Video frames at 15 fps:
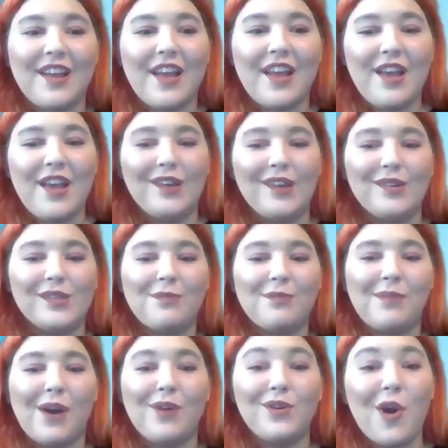It was
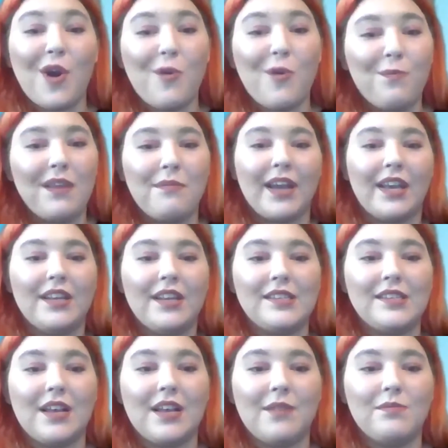about coping
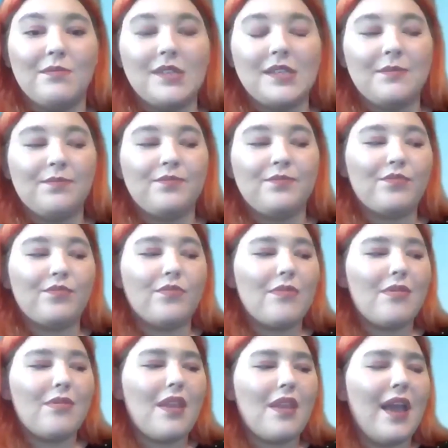mechanisms.
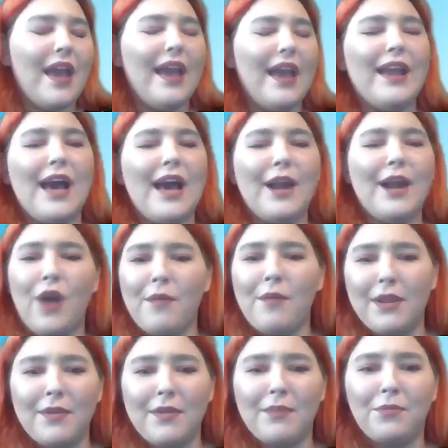And I don't know how many
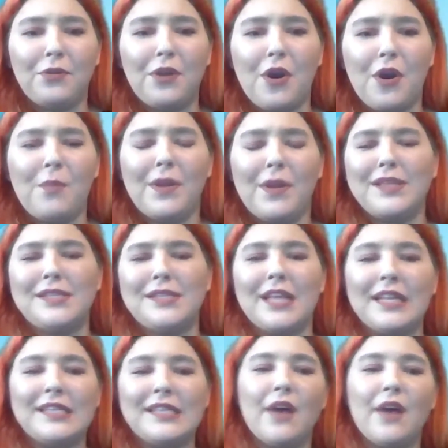people know, but it's that
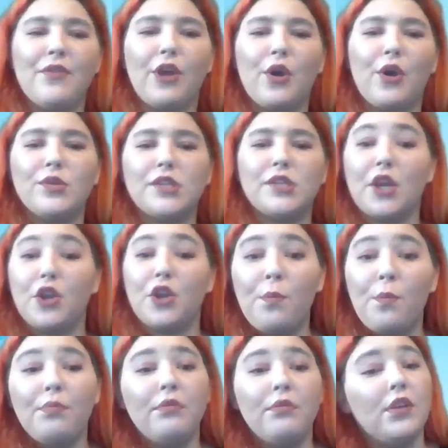sound that goes like, nope,
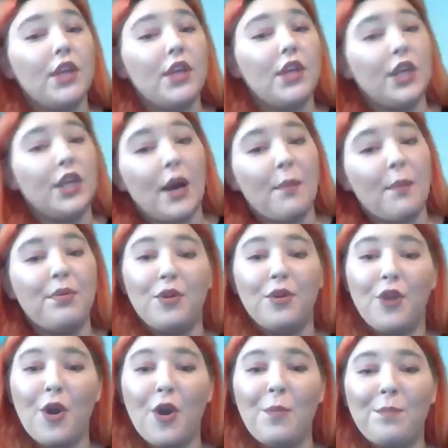yup,
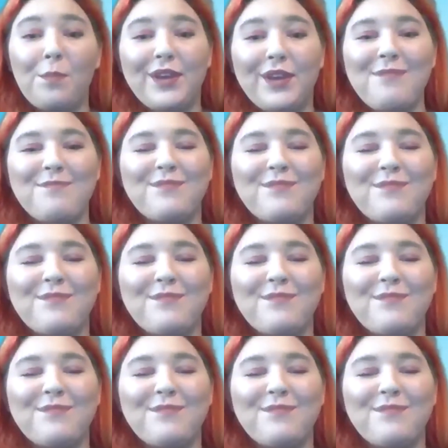nope, yup.